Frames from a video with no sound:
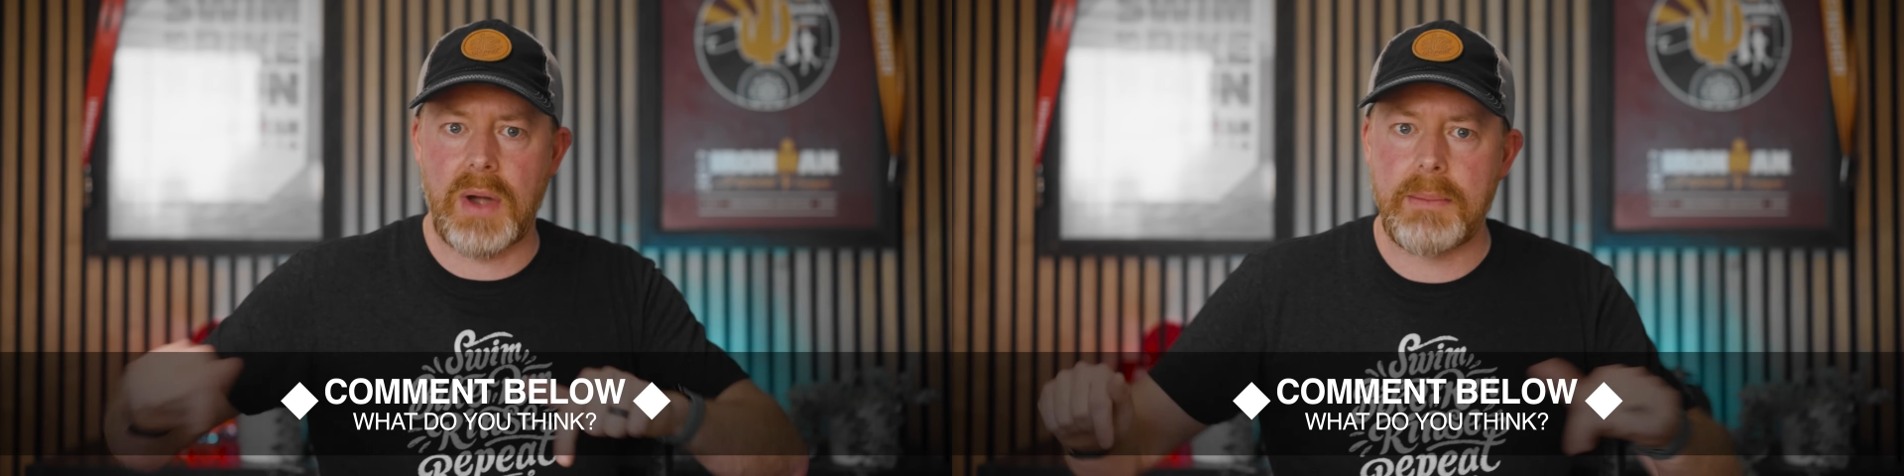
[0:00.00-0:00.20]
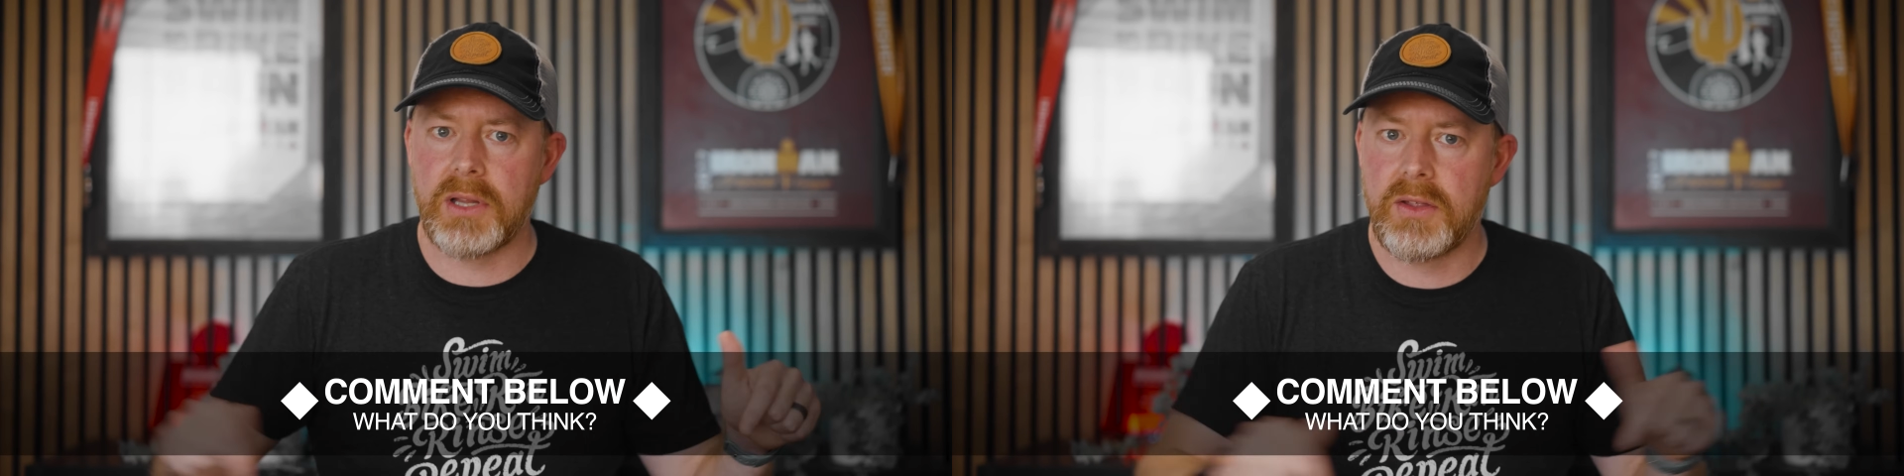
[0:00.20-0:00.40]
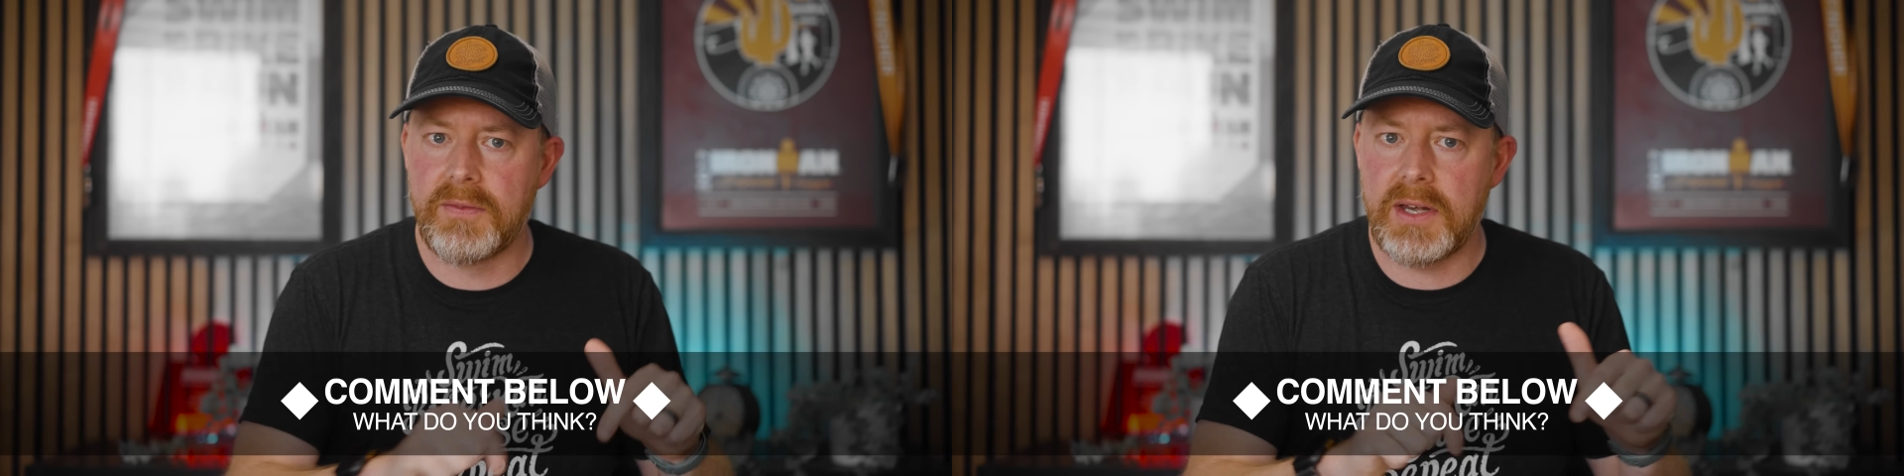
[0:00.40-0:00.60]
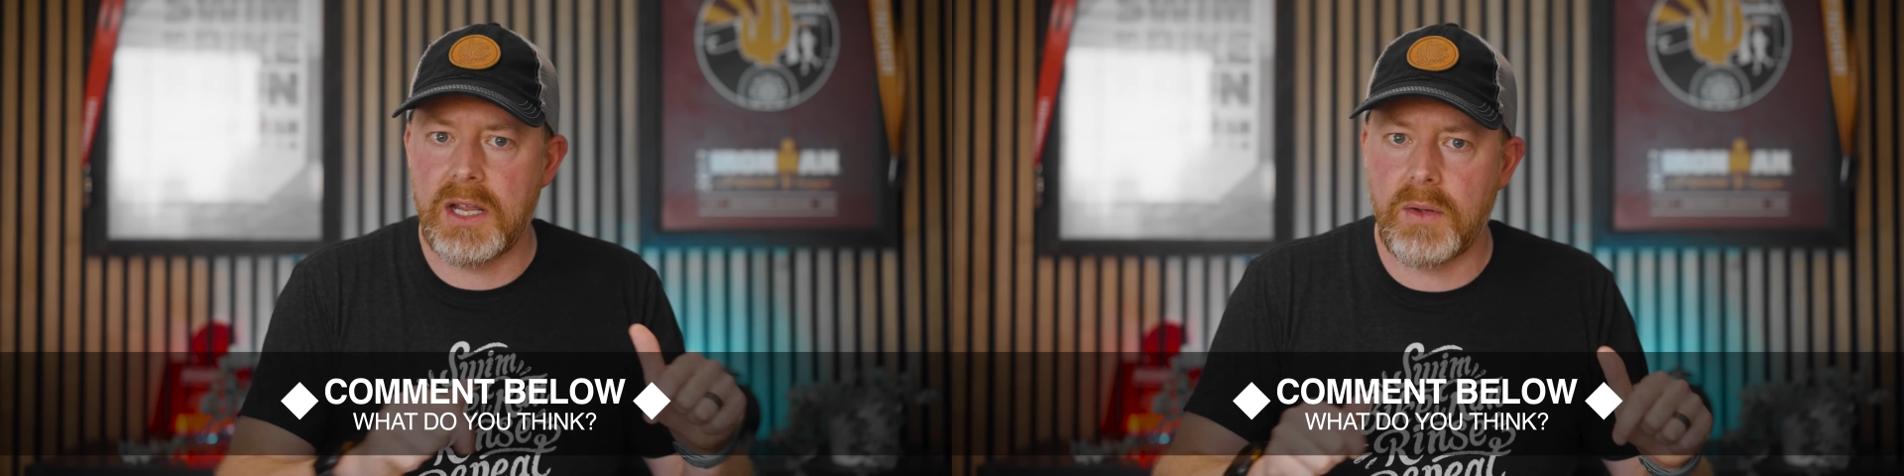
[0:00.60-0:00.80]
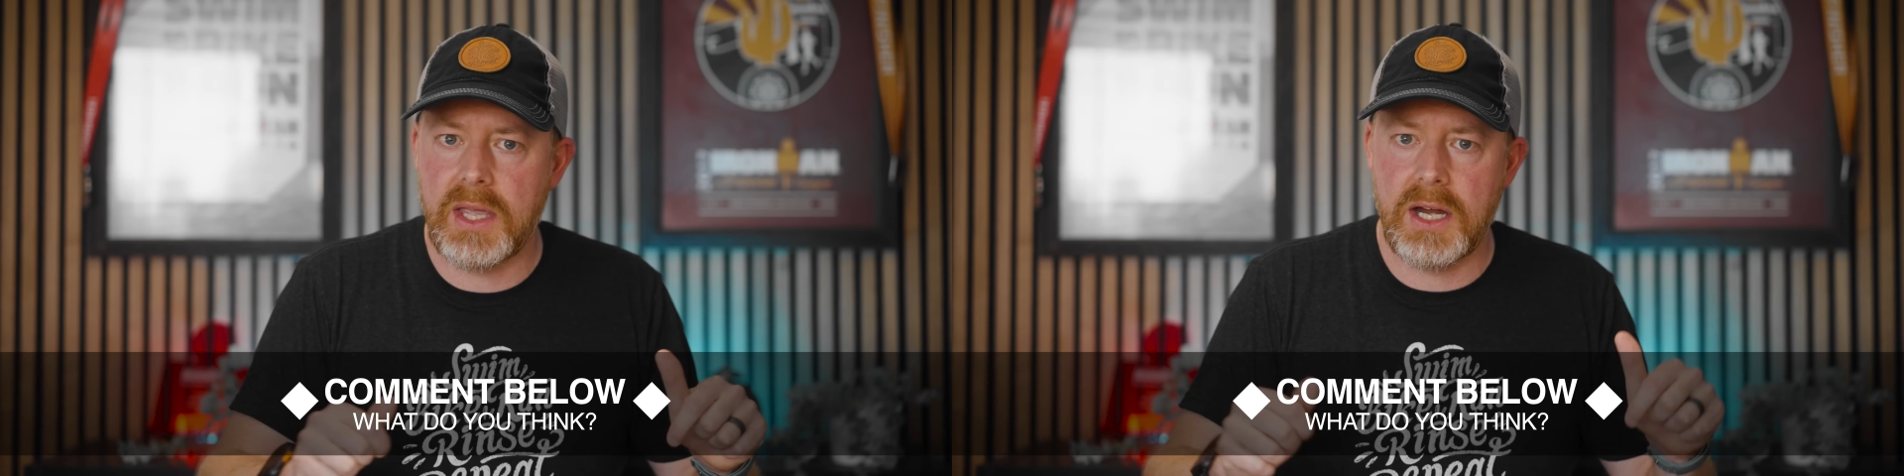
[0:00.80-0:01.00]
right below the
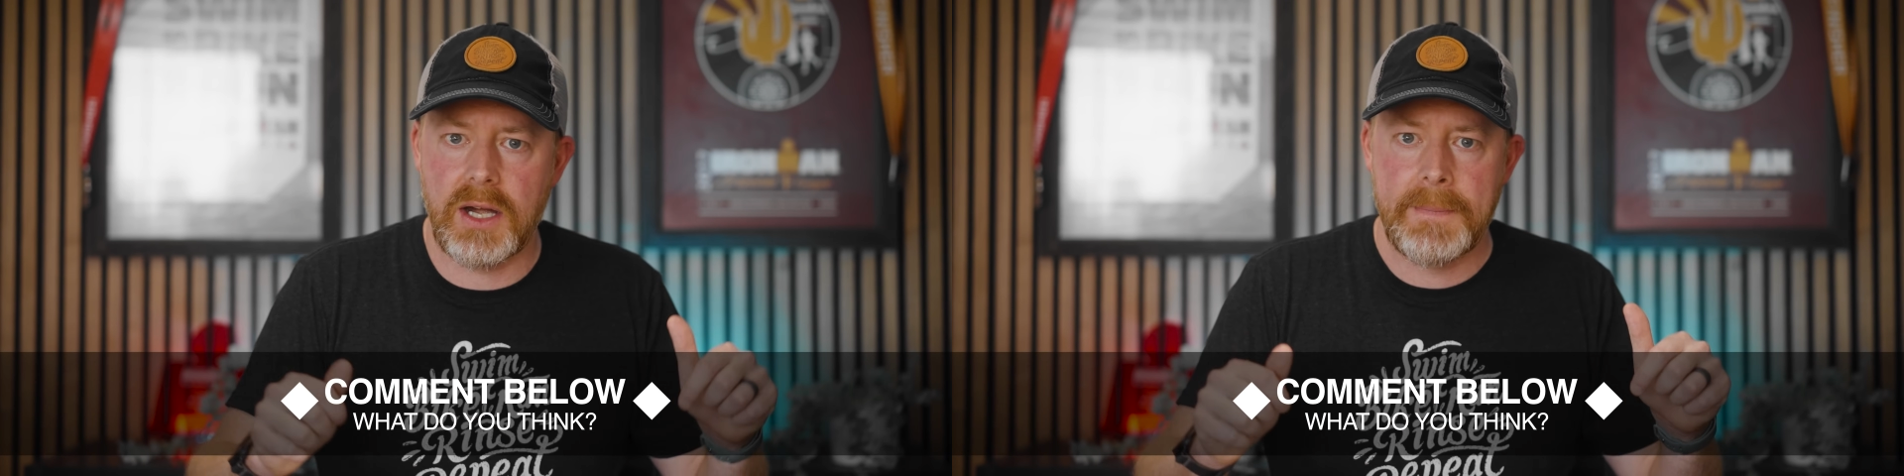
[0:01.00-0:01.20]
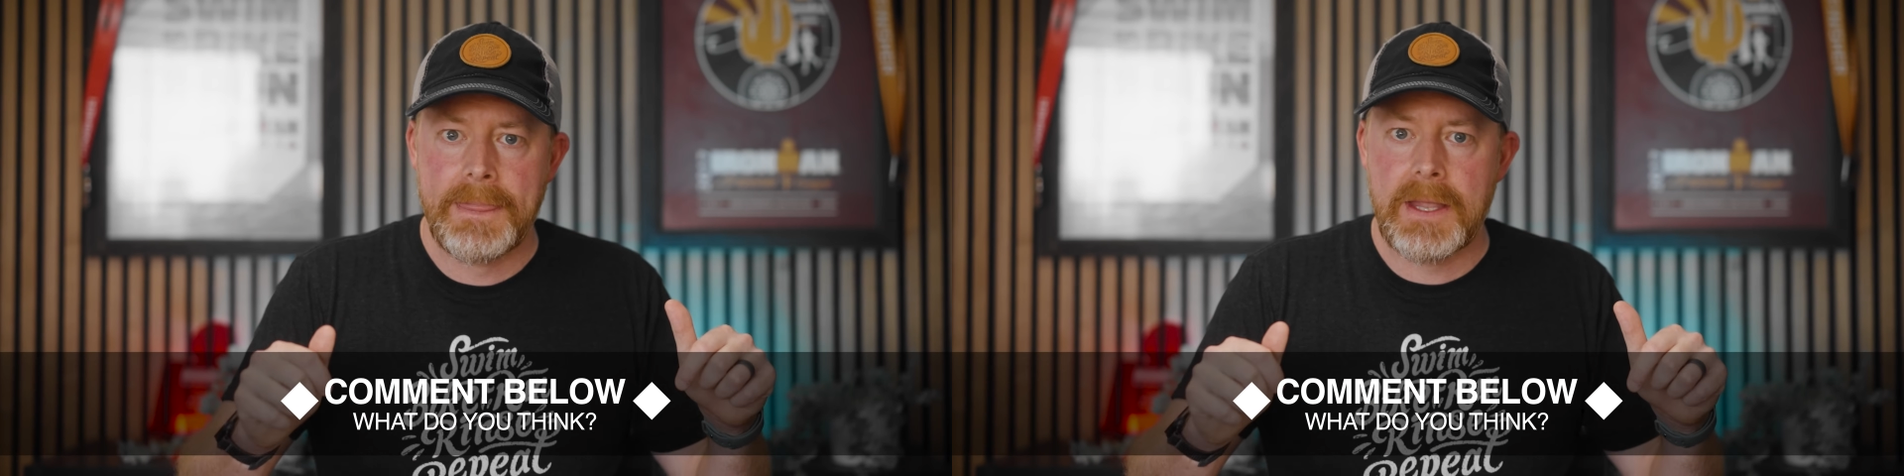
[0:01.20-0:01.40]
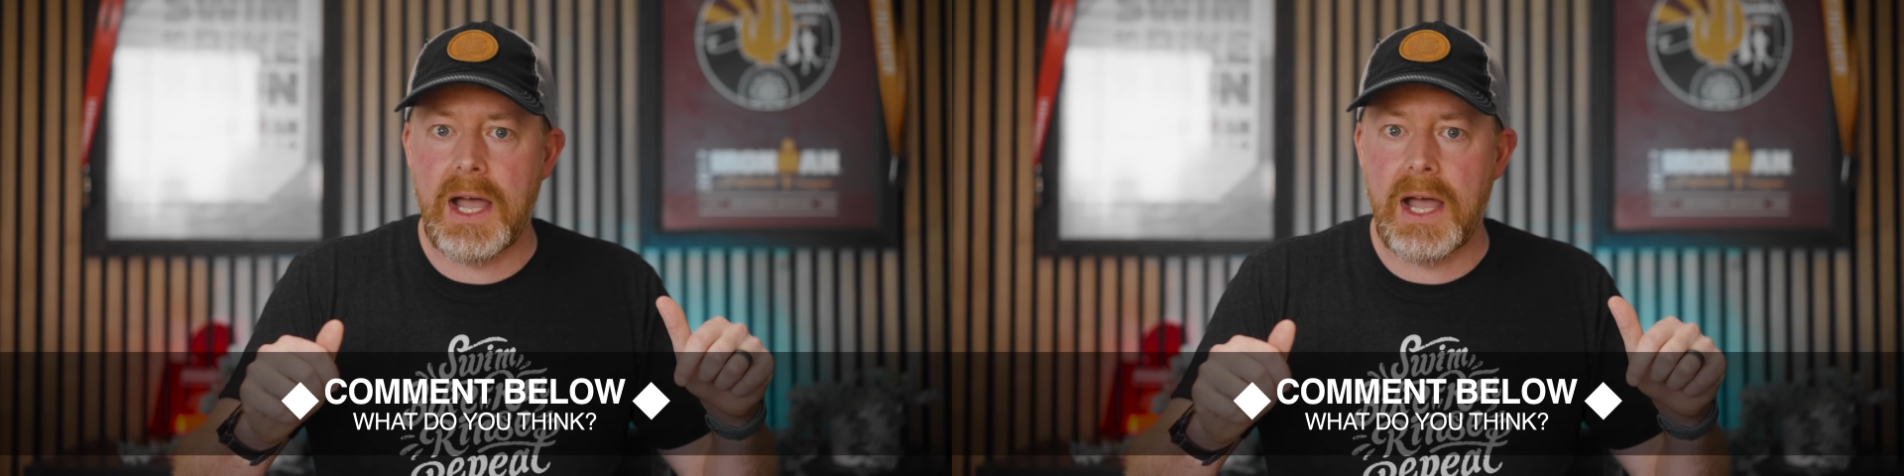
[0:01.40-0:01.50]
video here.